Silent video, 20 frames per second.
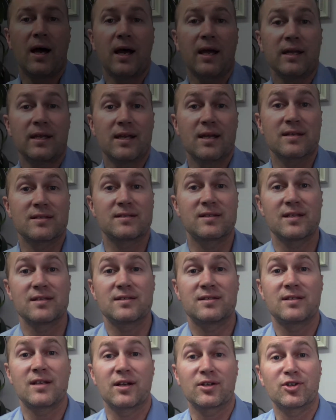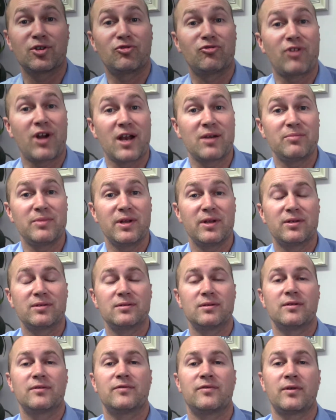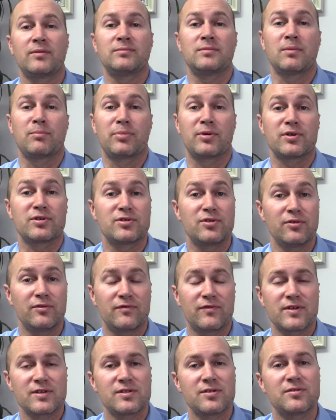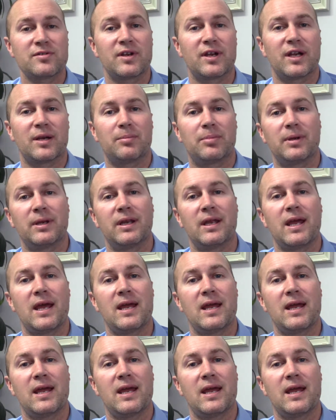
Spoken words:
Hi, yes, this is Dr. Ron Miller from Pursuit Physiotherapy,